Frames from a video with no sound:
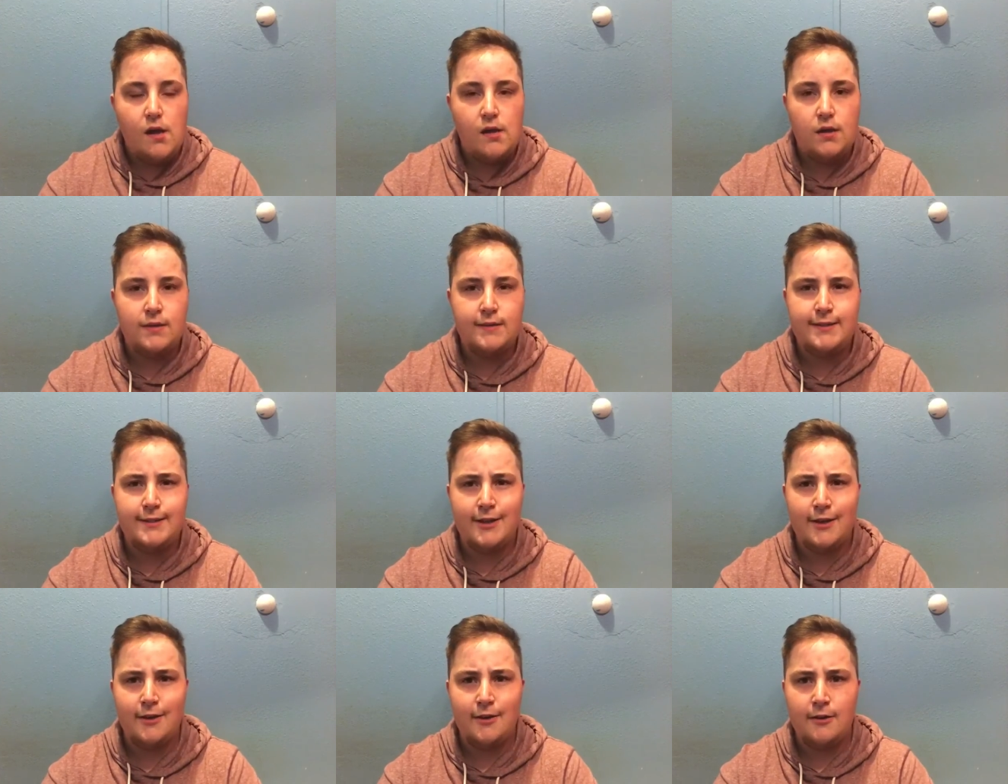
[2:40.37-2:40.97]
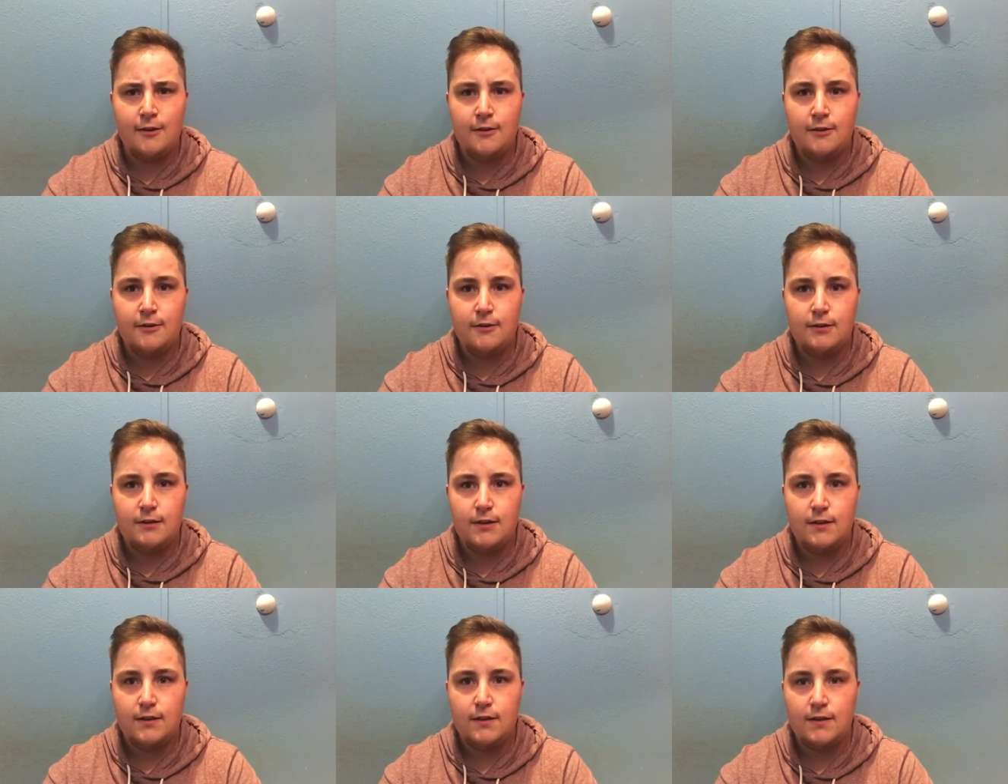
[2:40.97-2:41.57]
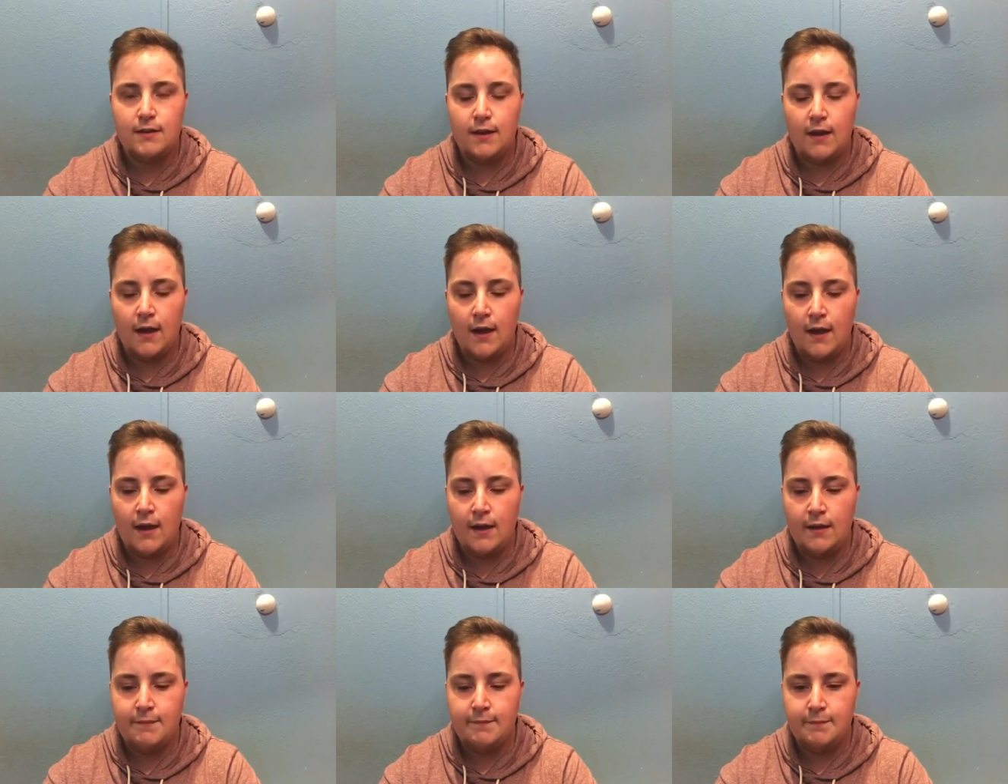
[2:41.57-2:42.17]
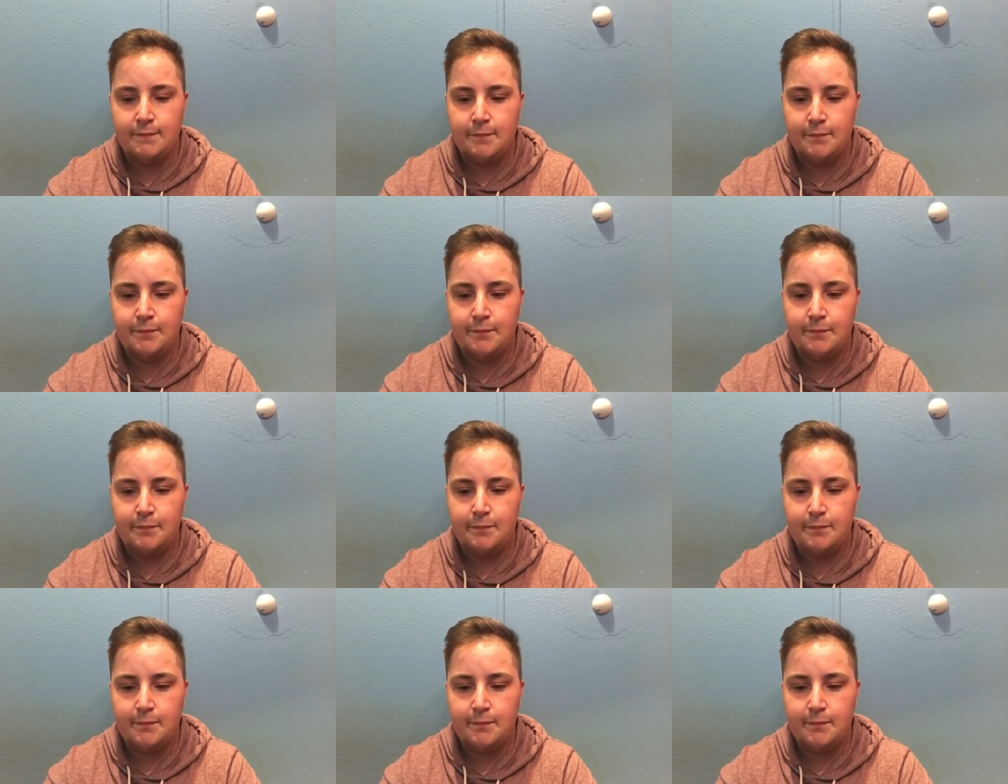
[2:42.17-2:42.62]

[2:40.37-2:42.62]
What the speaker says: So on